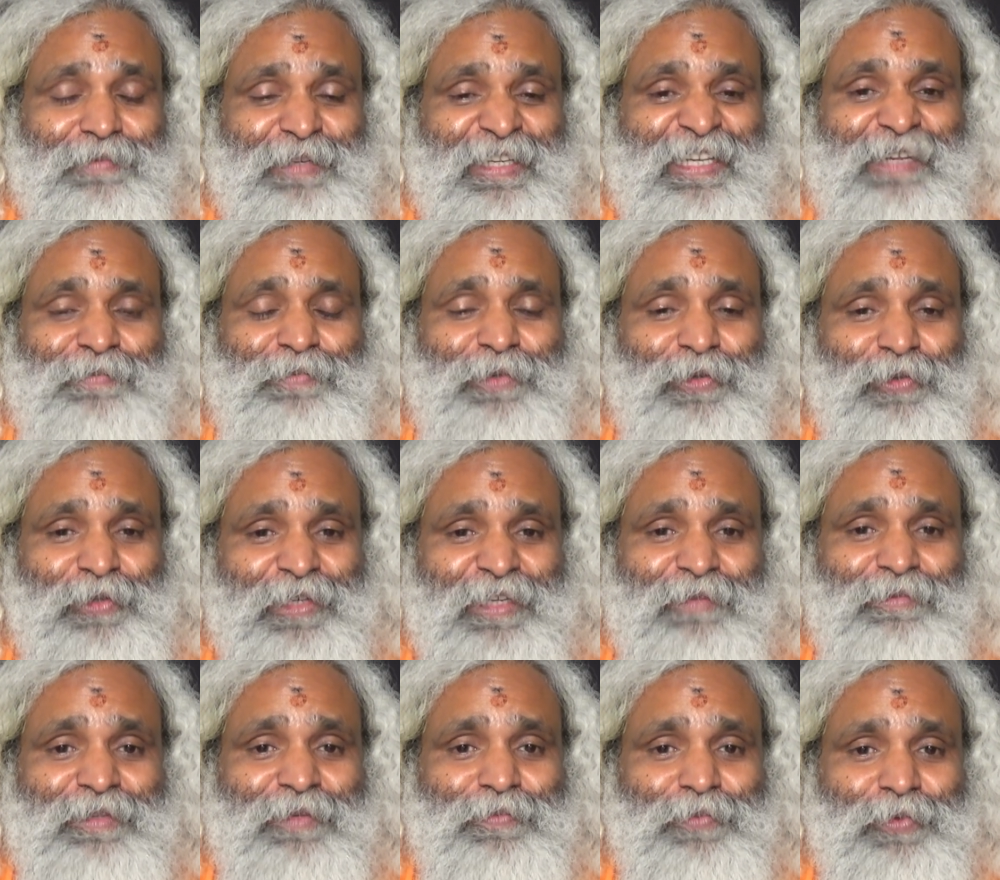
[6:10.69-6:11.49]
Even if you
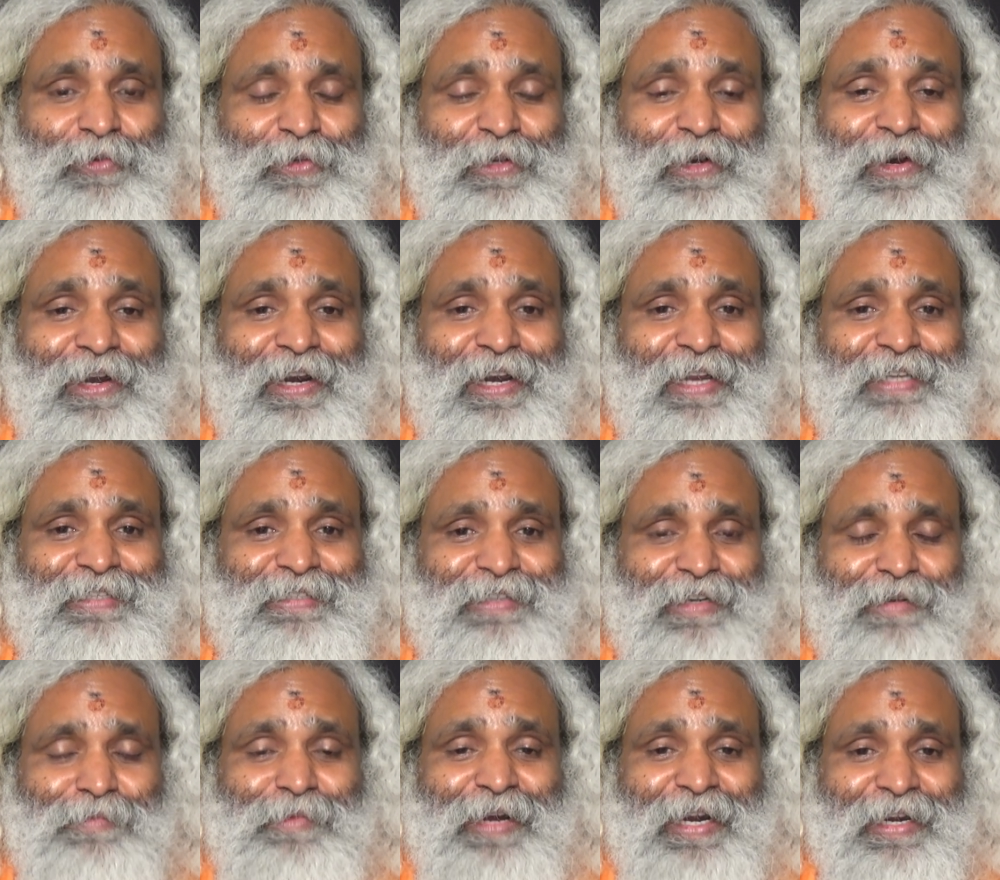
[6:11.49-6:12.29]
give the food, unless
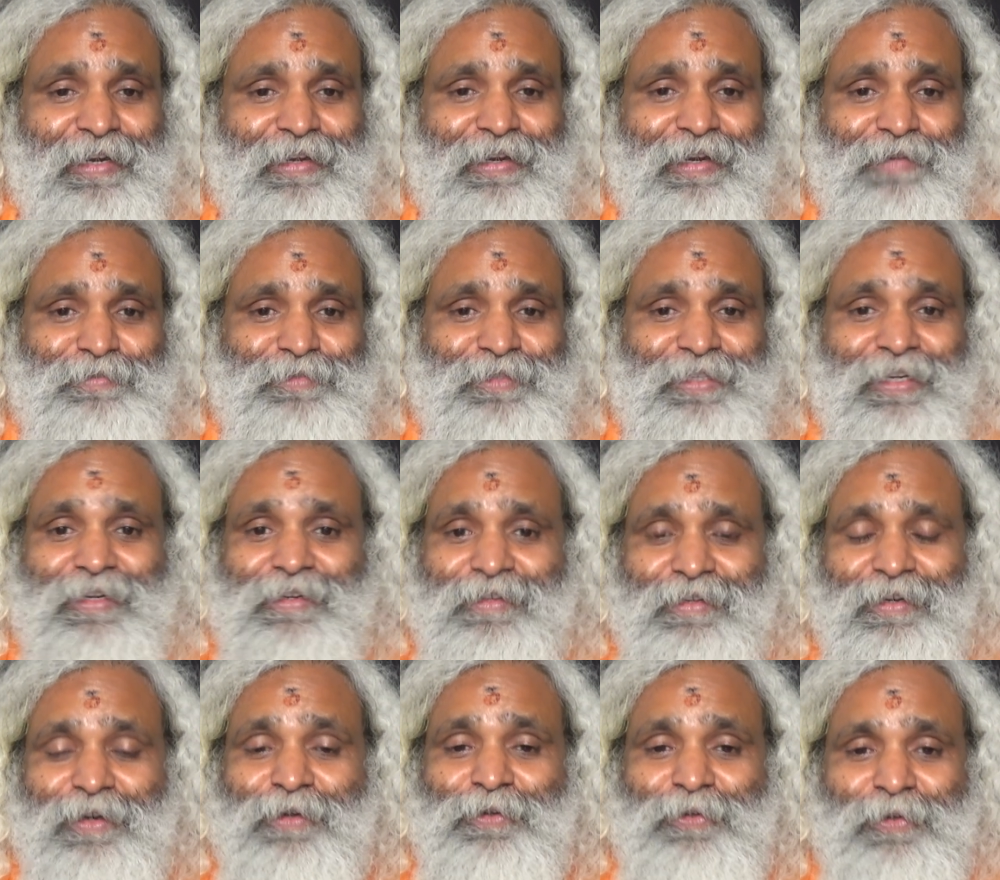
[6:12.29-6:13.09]
command comes,
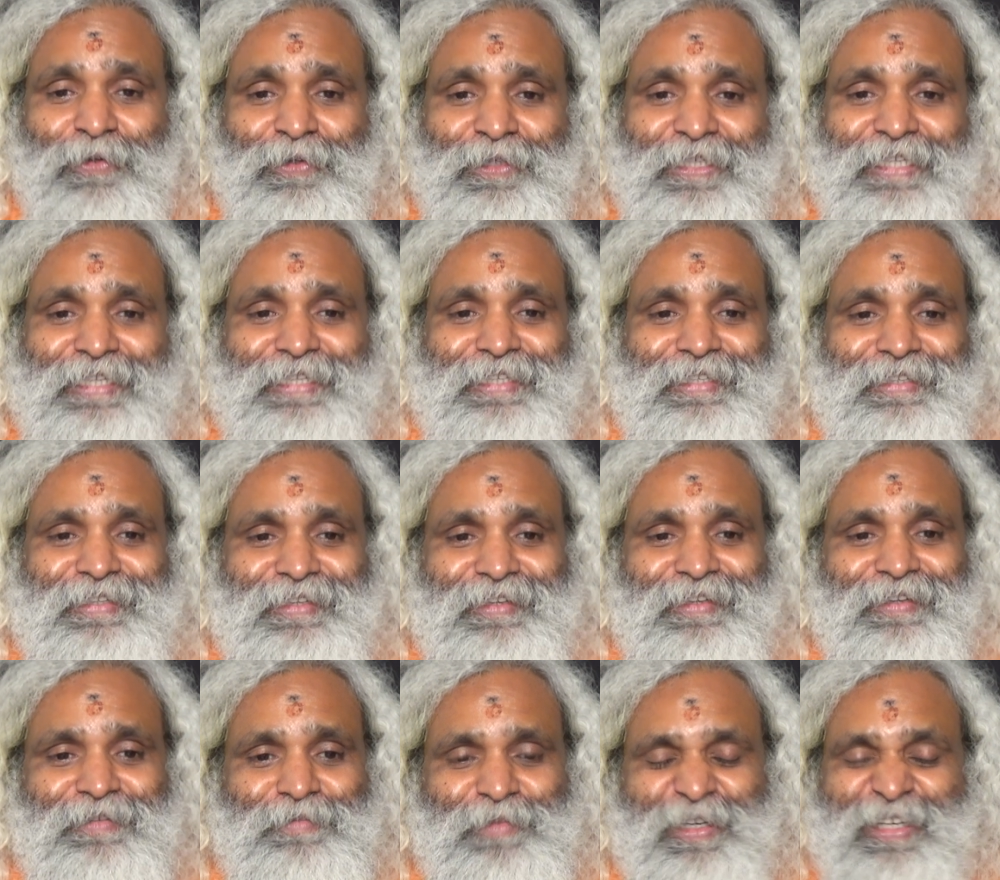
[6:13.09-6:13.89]
dog don't eat.
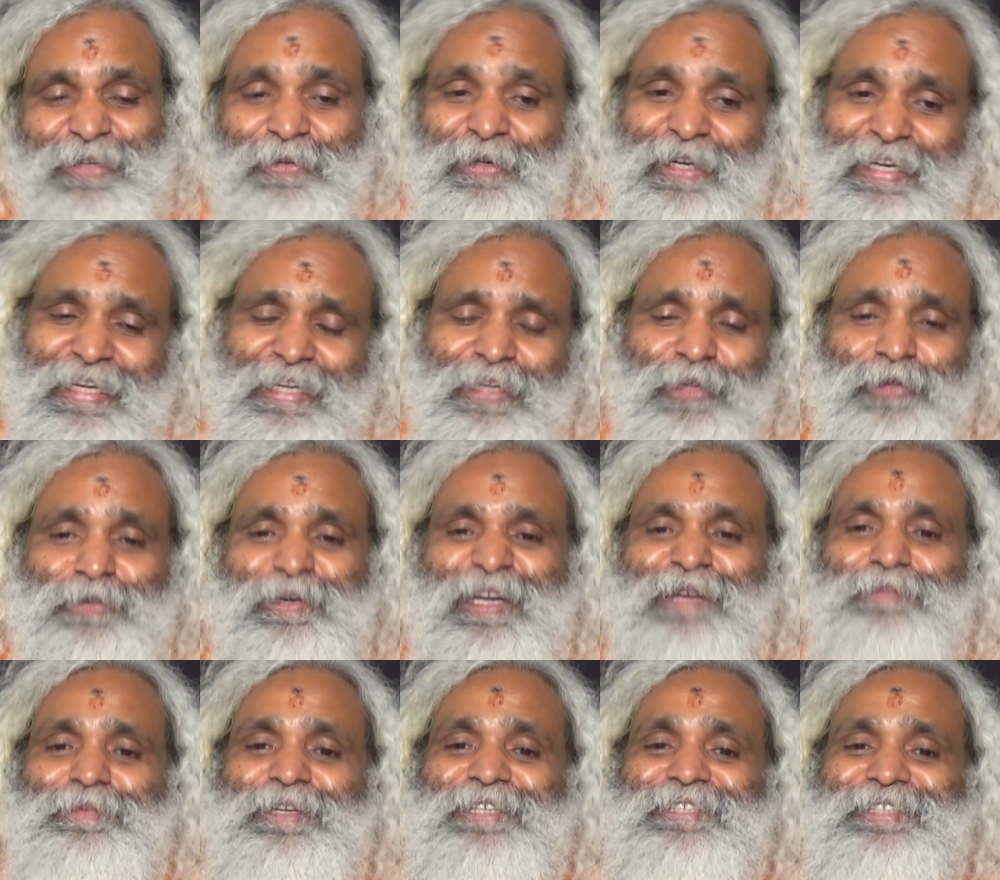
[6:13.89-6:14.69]
But only
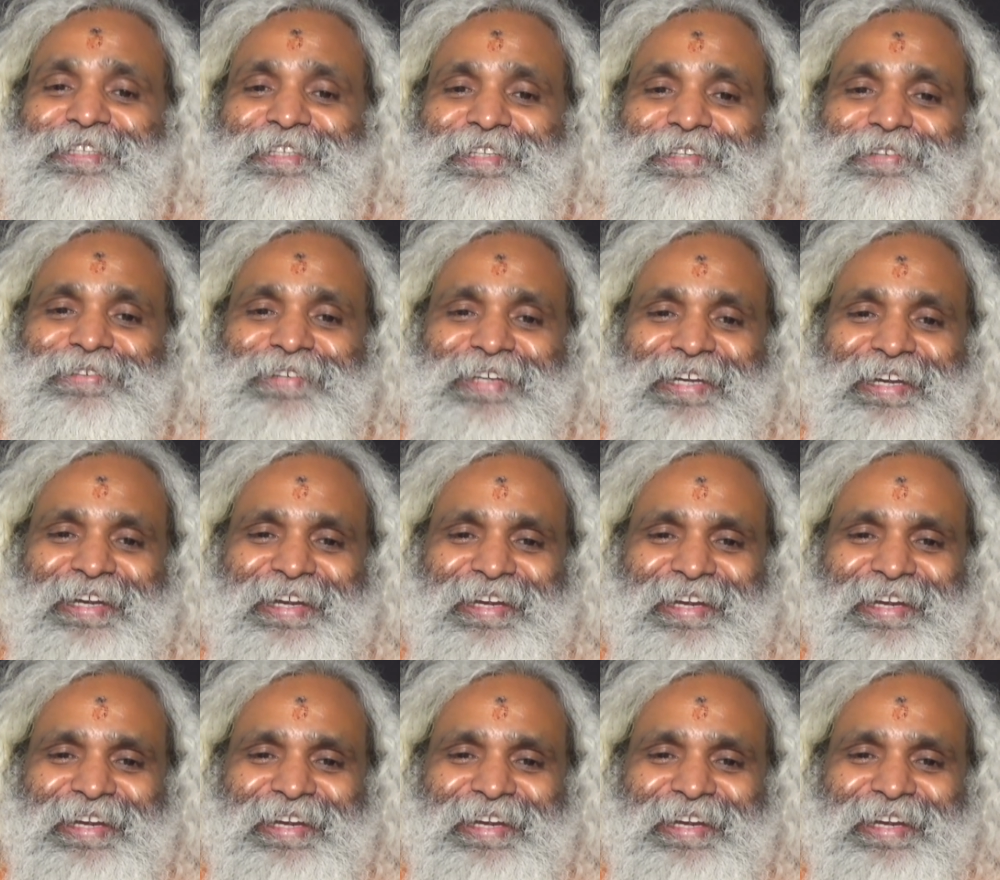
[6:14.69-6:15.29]
human beings eat, okay?